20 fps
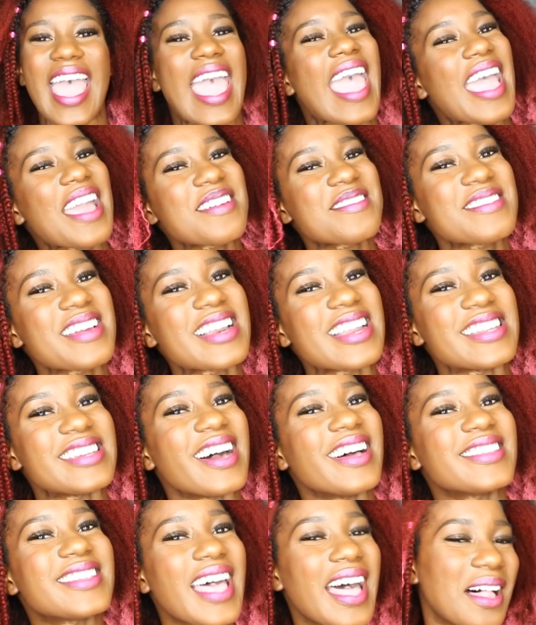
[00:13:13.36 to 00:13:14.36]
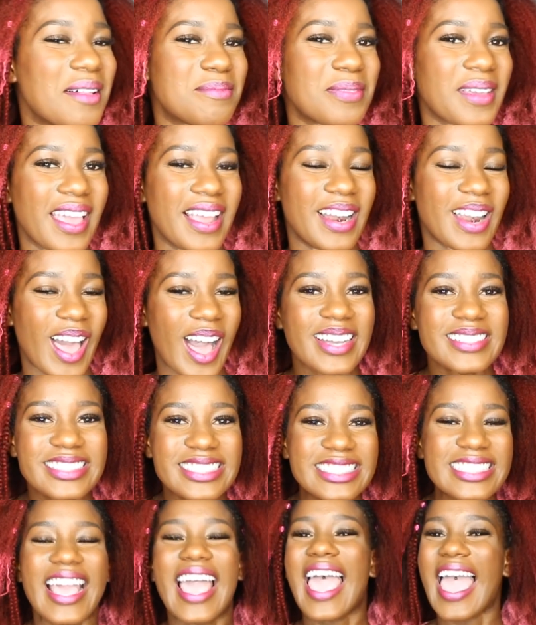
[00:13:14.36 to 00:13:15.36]
It really does help a lot.
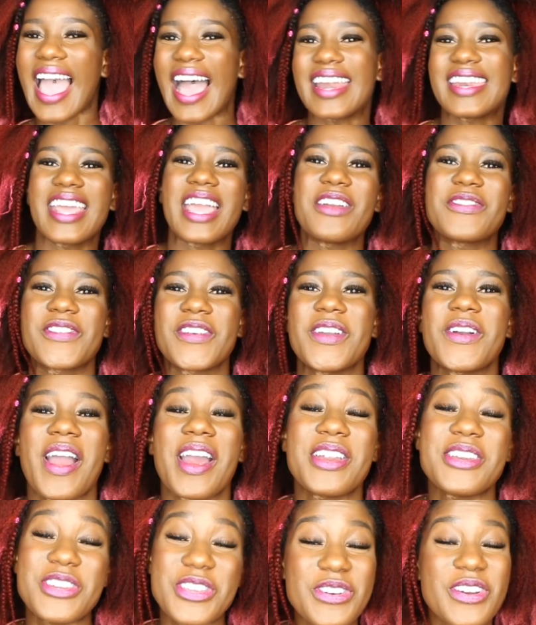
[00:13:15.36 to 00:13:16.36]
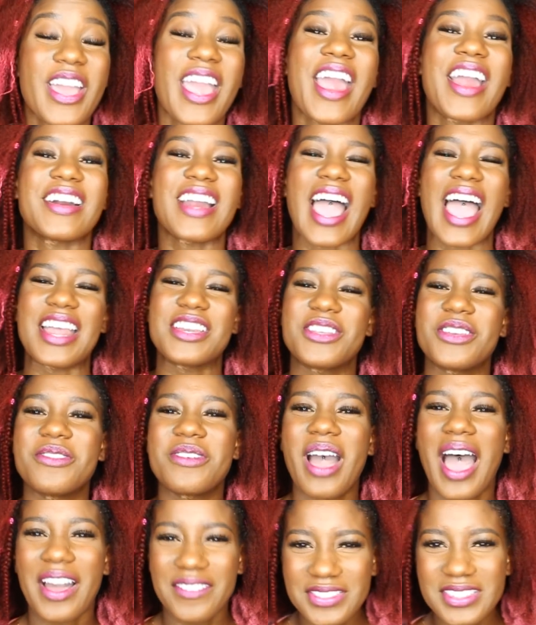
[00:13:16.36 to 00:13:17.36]
And if you are new here and
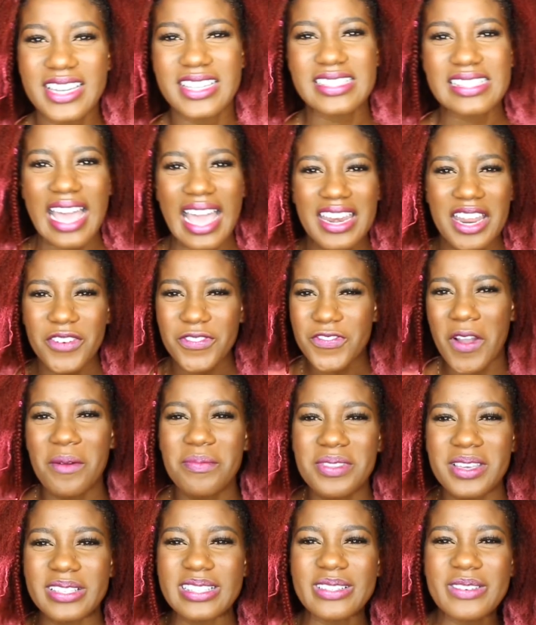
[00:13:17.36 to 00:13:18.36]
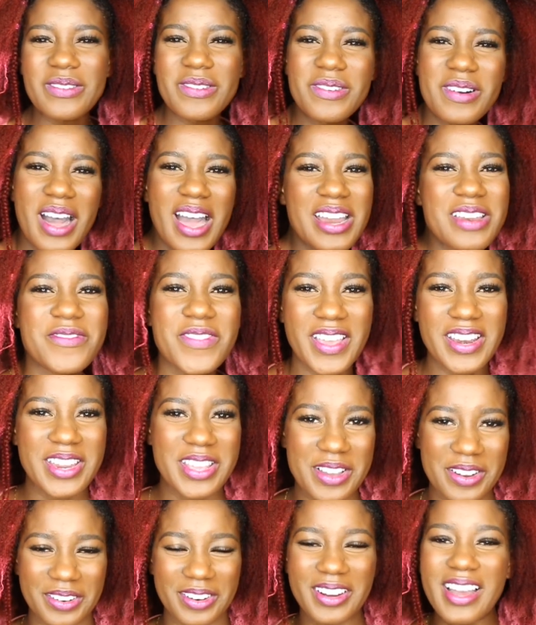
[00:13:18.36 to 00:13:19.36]
you haven't decided from this one
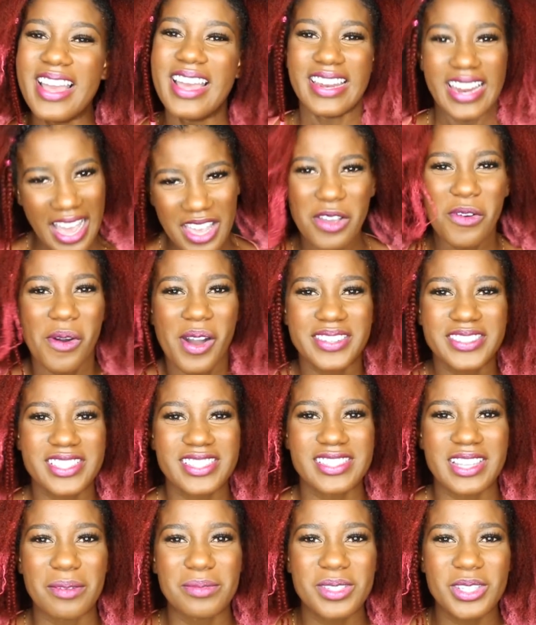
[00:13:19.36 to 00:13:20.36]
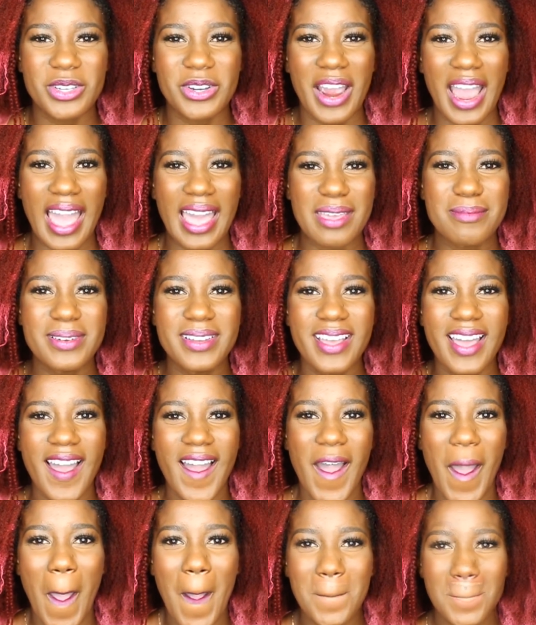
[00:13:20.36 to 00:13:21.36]
video that you want to subscribe,
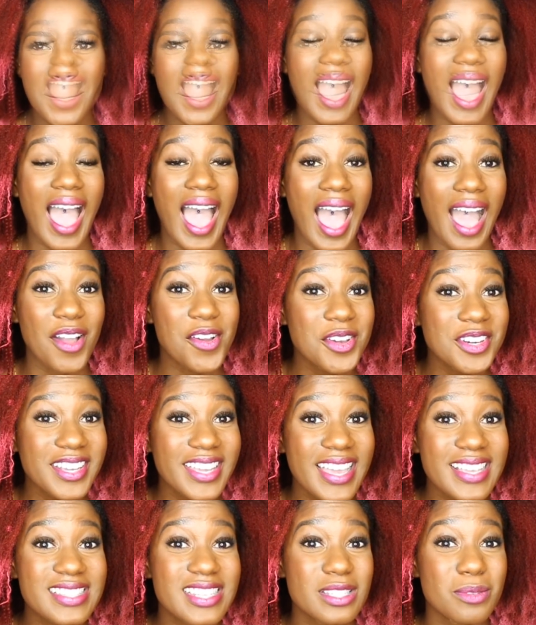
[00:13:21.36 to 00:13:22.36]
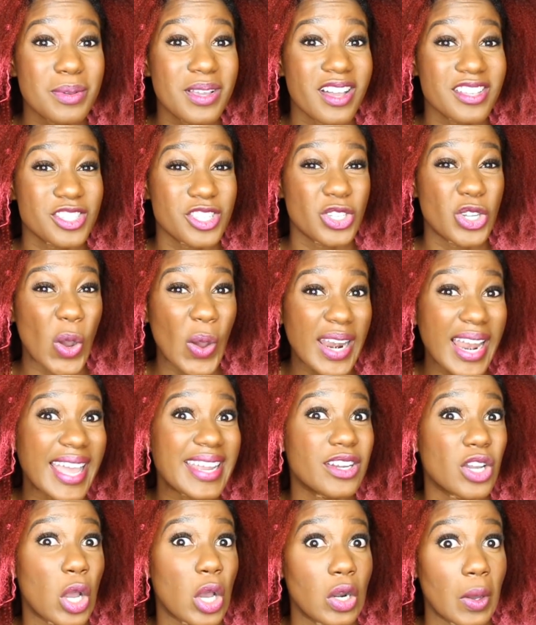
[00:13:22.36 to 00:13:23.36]
I'm gonna guess it's because you don't
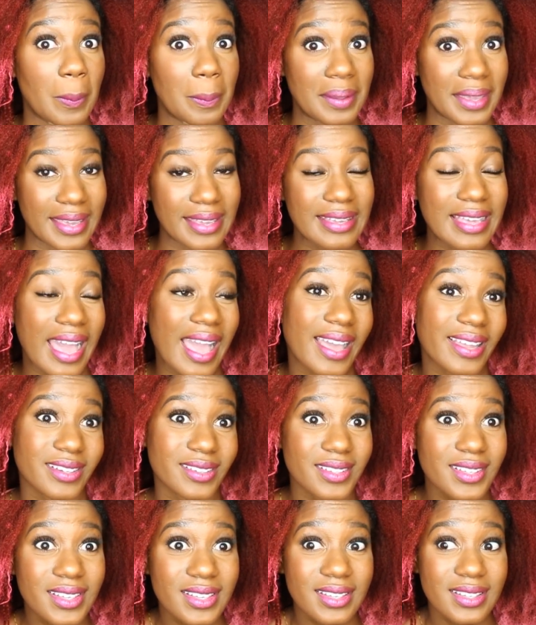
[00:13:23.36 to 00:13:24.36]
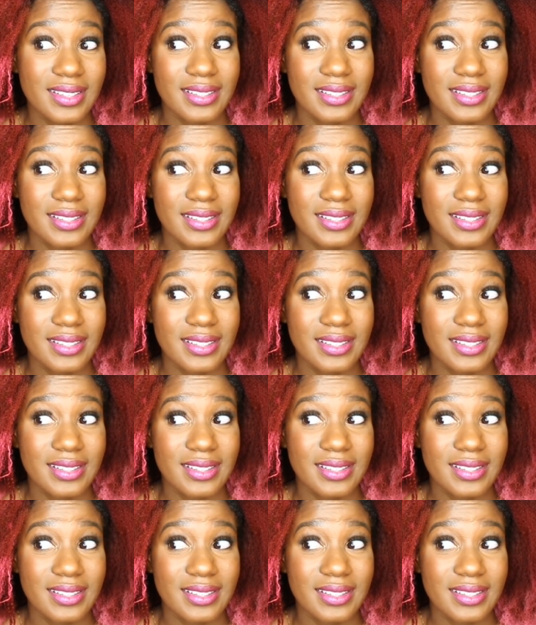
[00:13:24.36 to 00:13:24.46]
like the color pink and